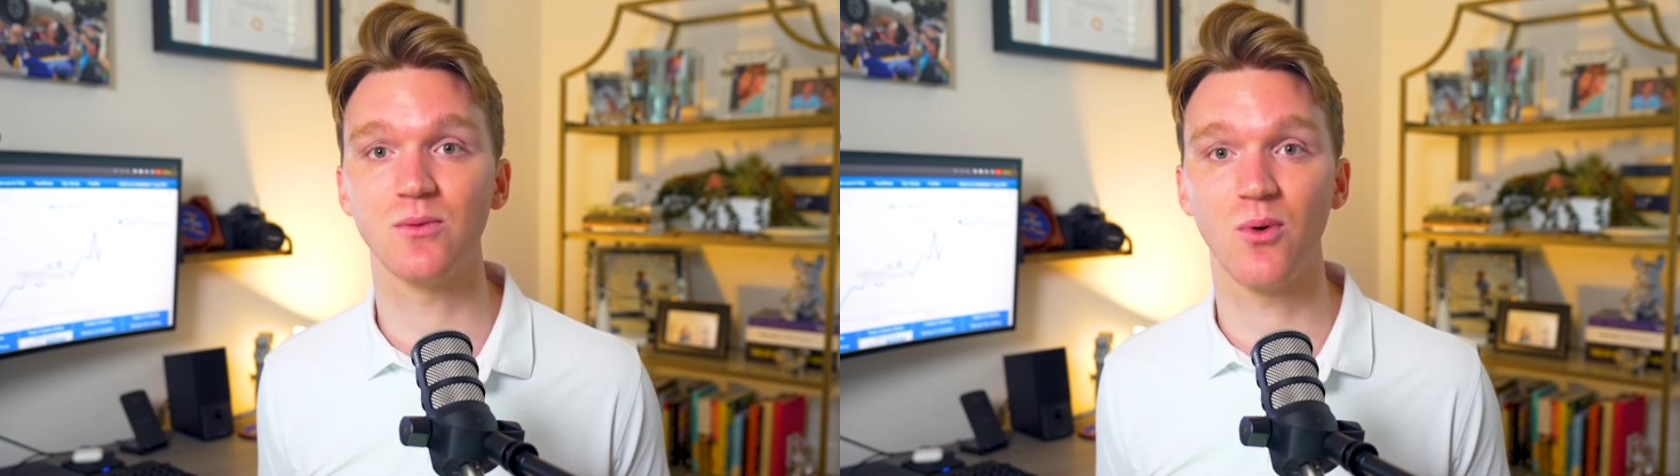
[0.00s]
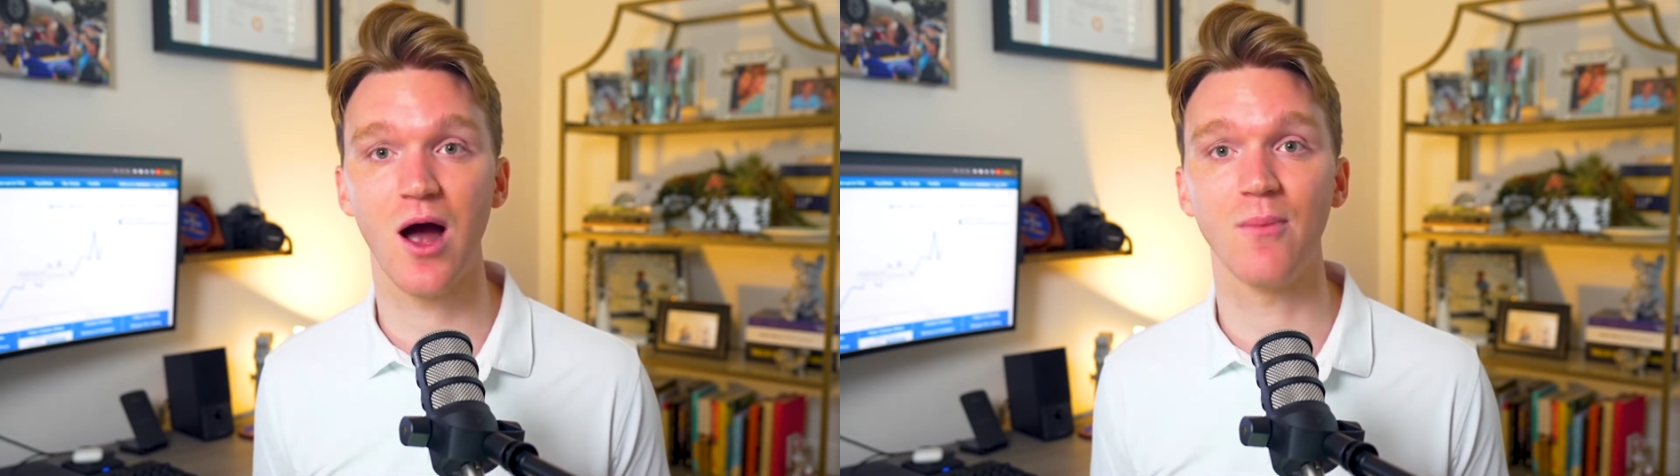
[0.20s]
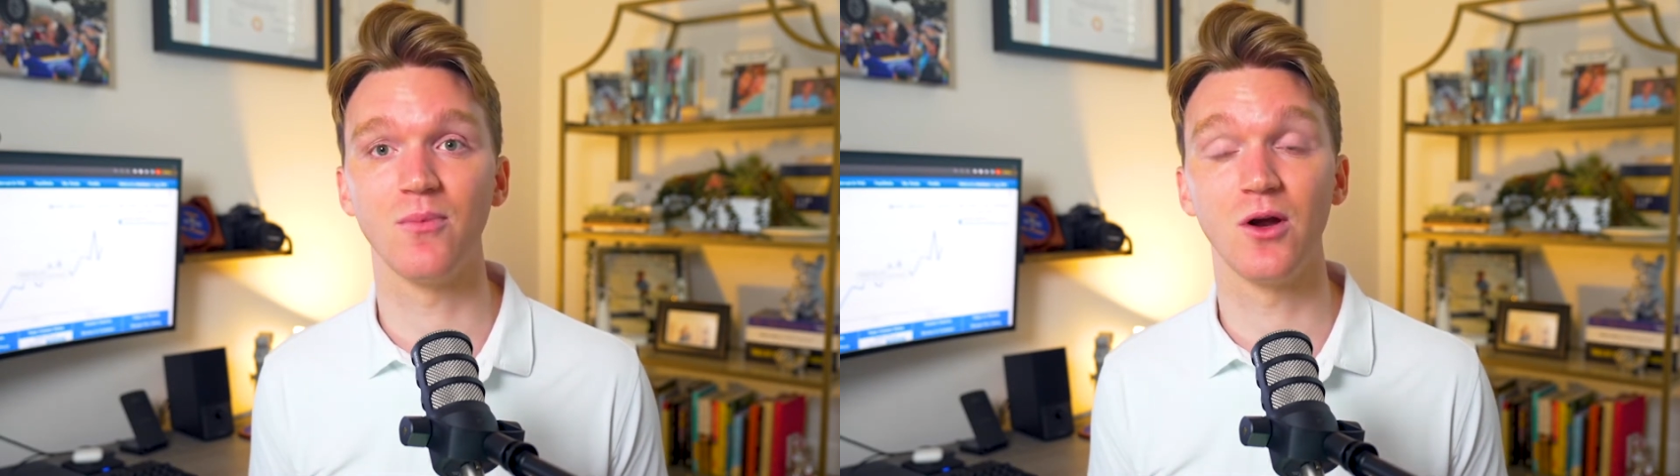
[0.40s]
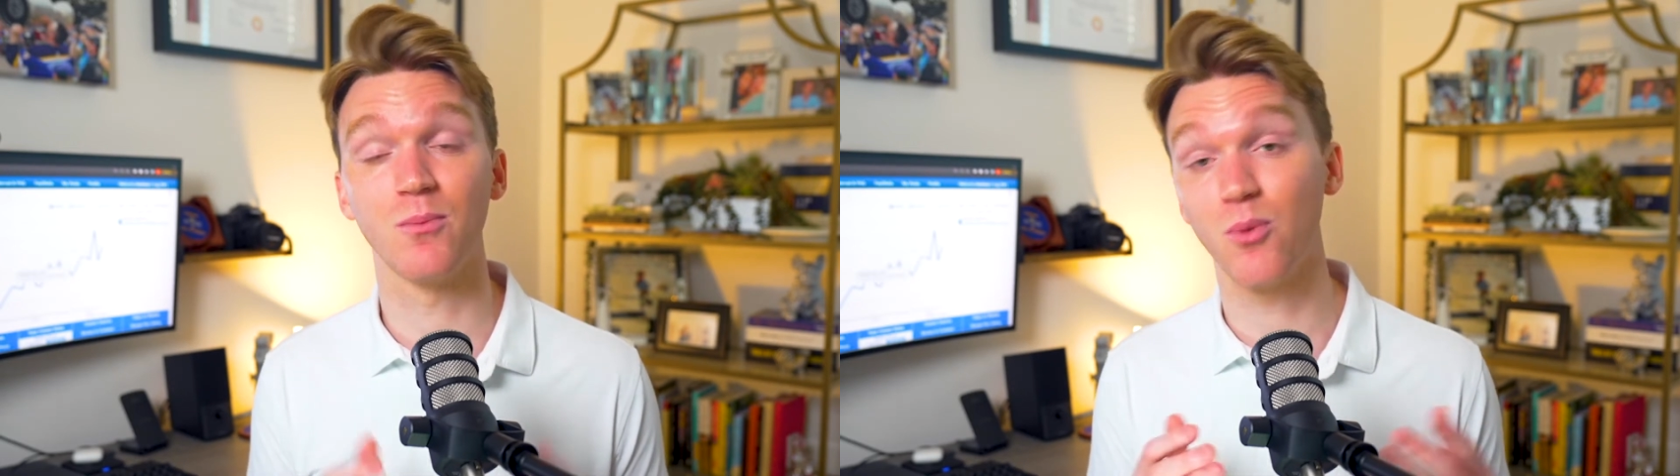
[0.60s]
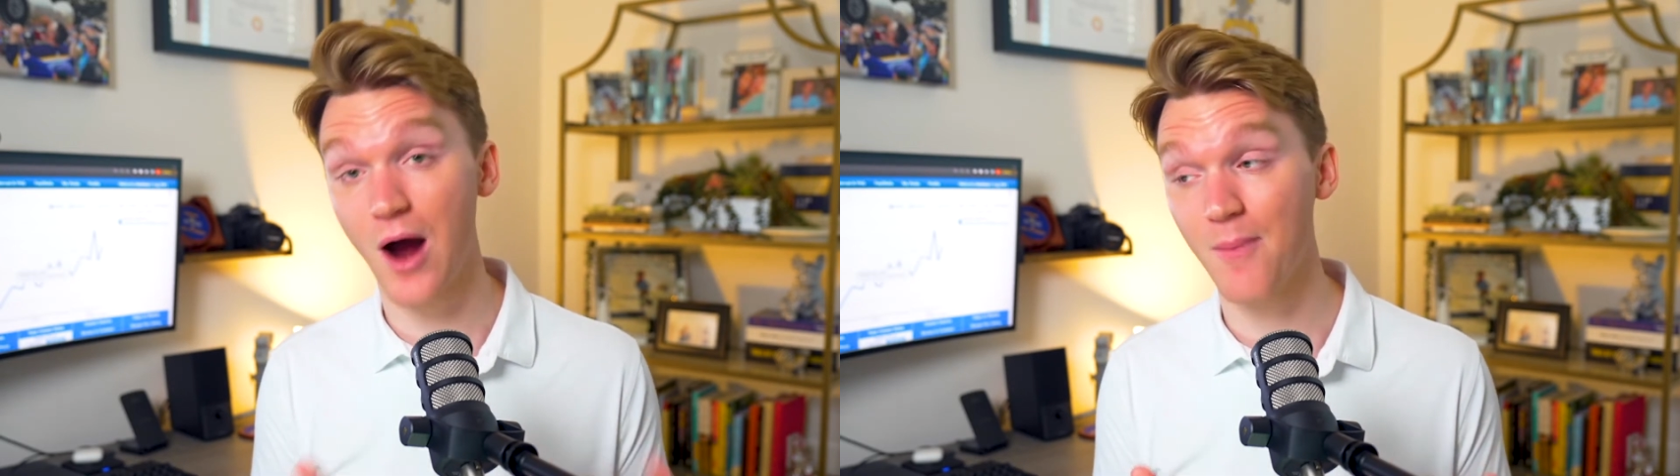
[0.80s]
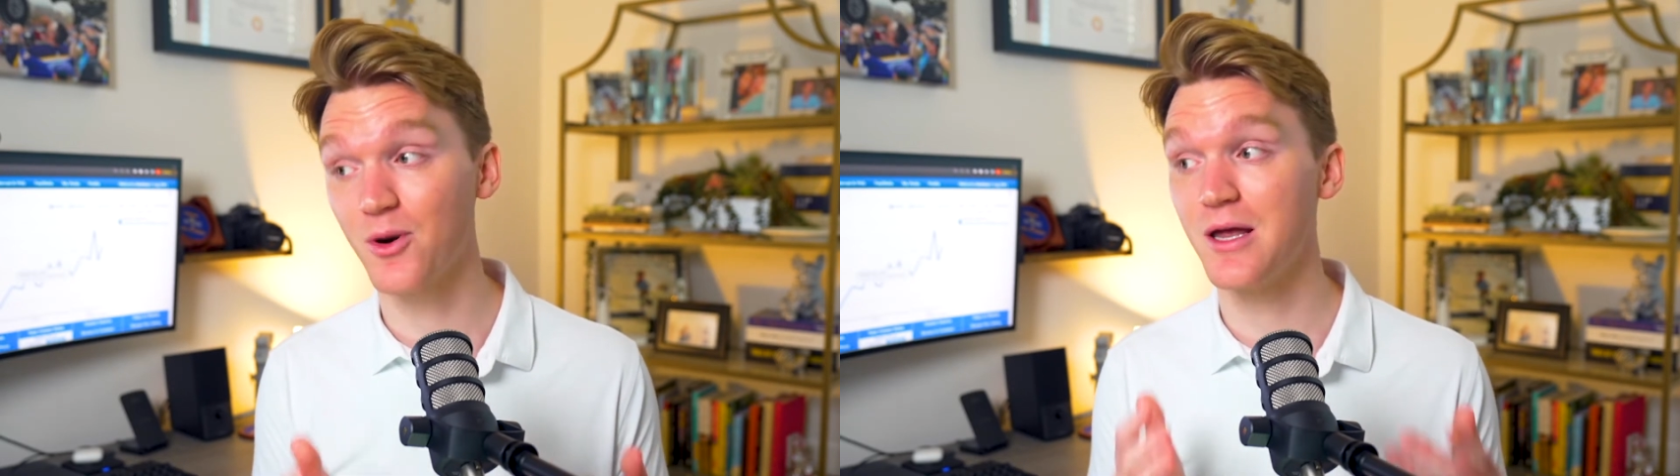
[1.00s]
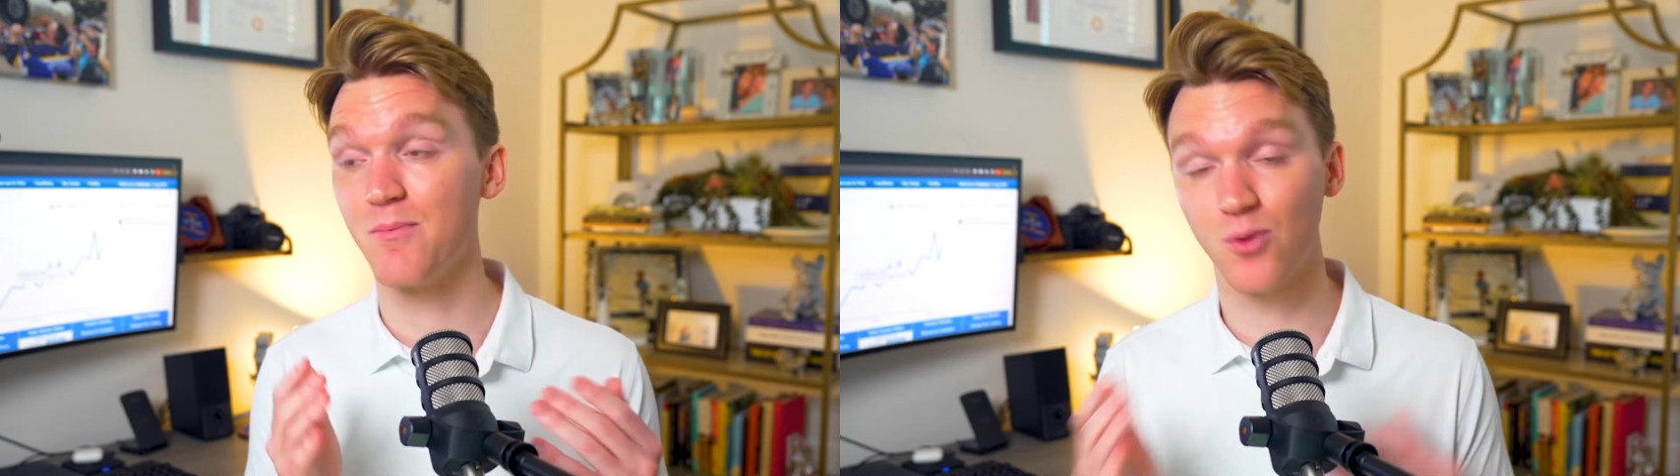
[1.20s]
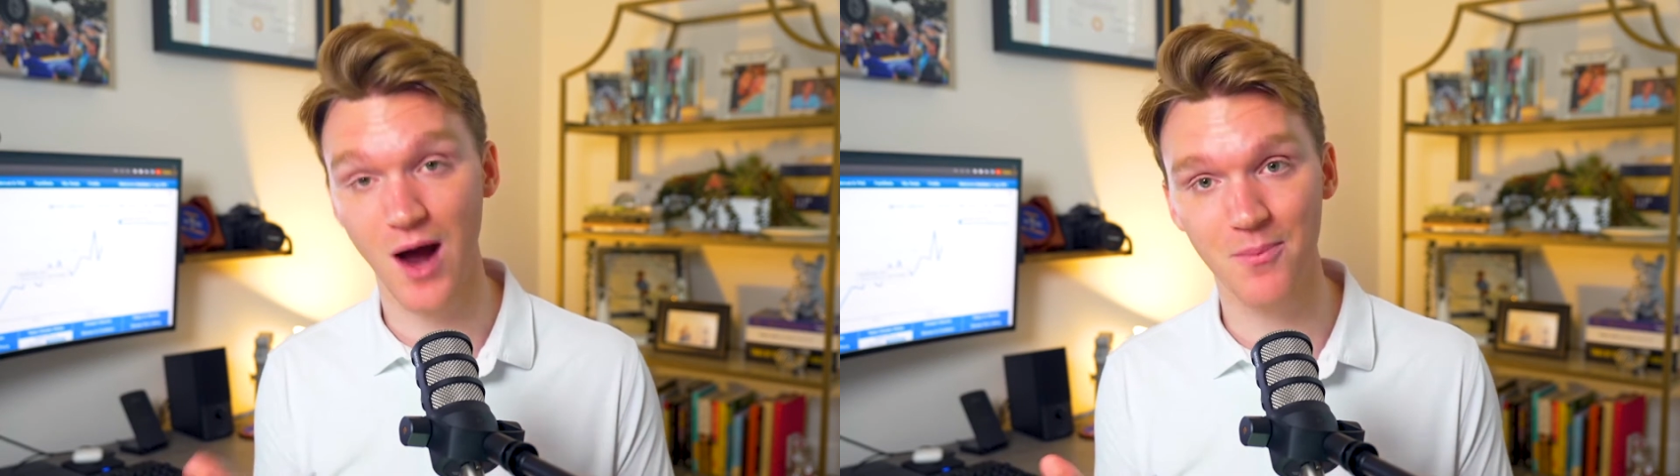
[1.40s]
your property
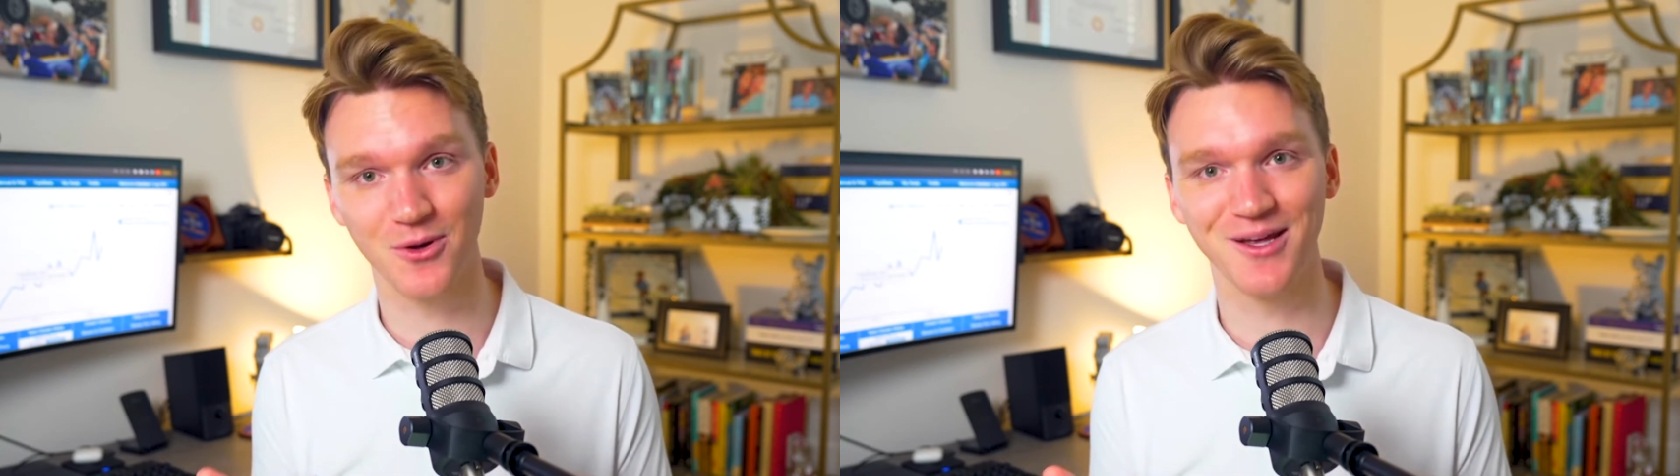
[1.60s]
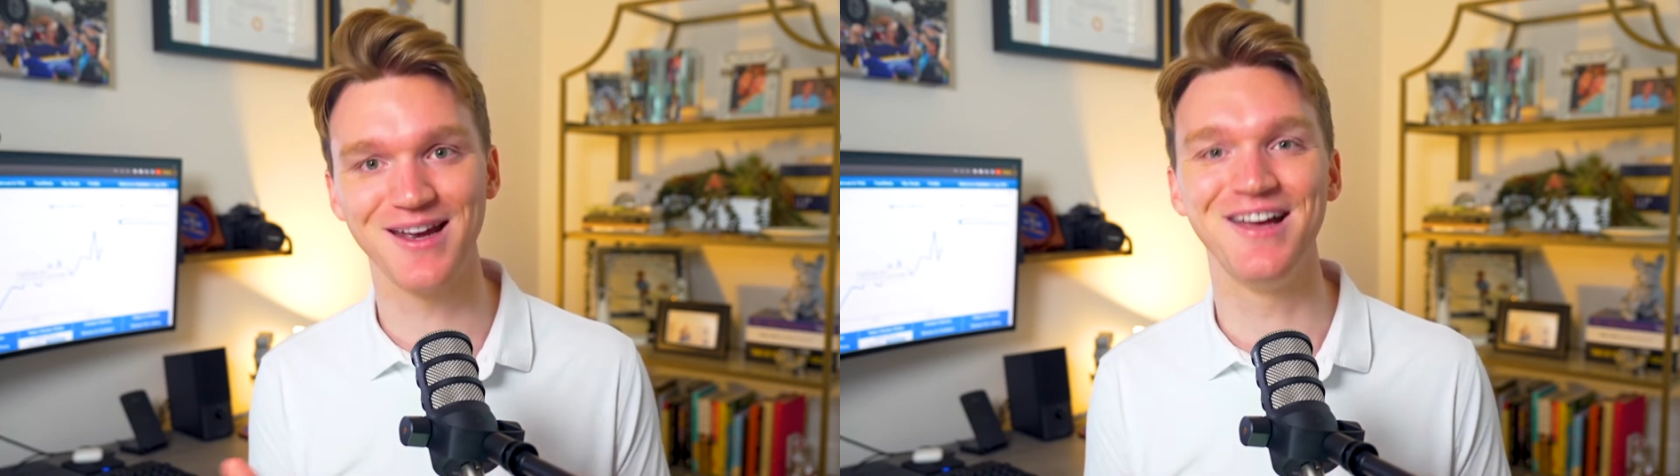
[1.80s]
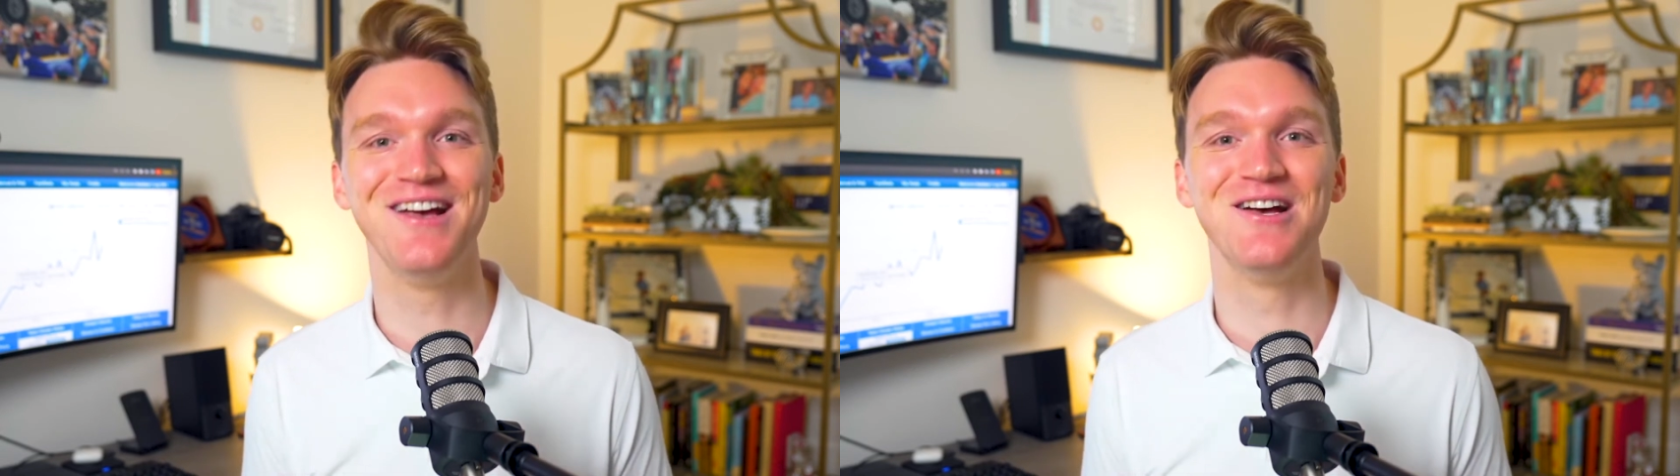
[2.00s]
properly